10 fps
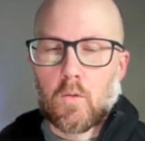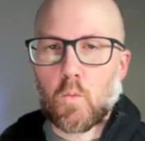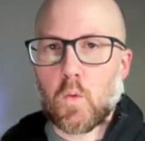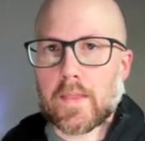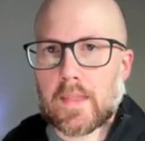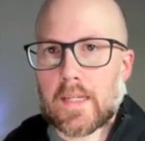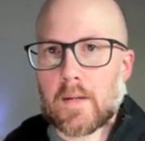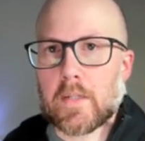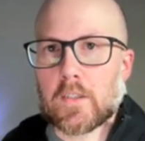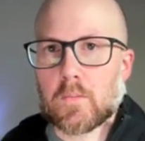what the
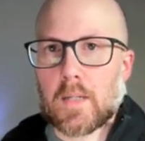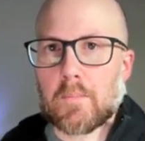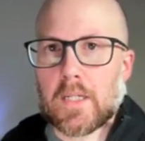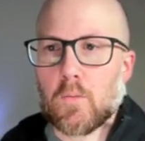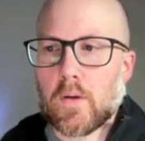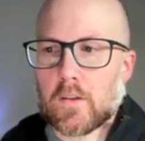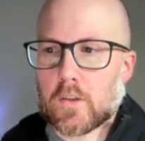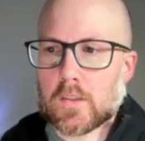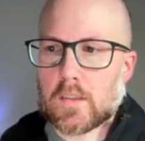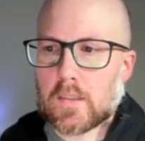image might be with
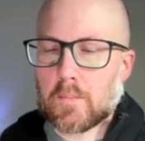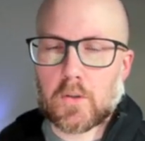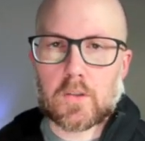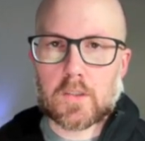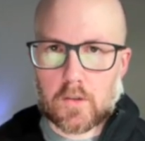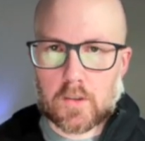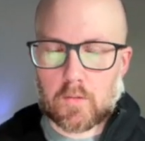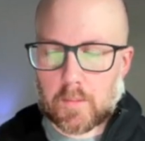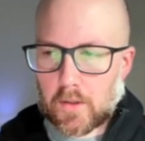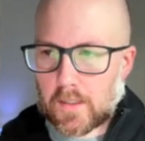just a simple search and
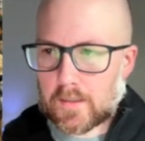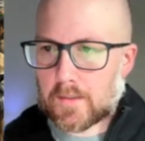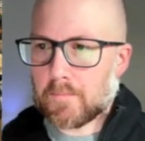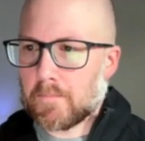replace.